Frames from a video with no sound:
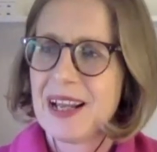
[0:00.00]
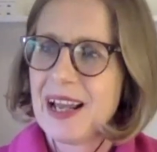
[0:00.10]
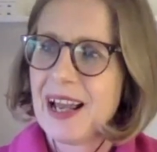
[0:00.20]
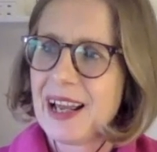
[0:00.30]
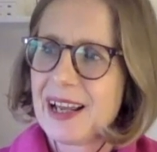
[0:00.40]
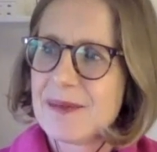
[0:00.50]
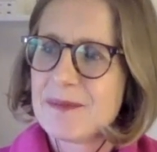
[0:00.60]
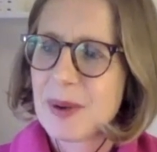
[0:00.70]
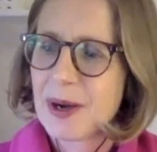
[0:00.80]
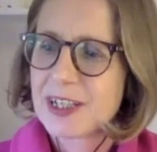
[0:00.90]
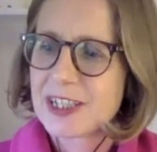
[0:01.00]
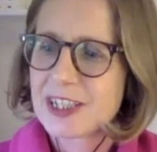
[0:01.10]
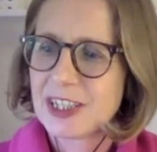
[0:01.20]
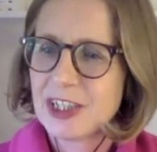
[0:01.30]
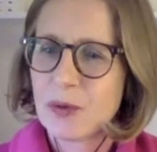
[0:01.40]
But,
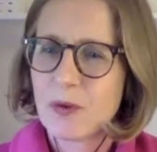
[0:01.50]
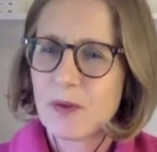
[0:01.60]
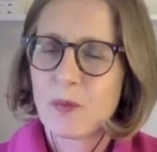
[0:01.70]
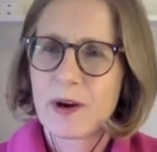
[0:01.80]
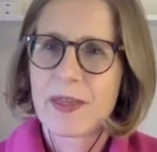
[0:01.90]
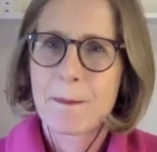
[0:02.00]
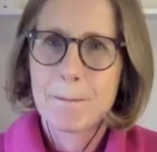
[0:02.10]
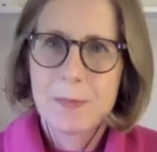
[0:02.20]
you know, one of the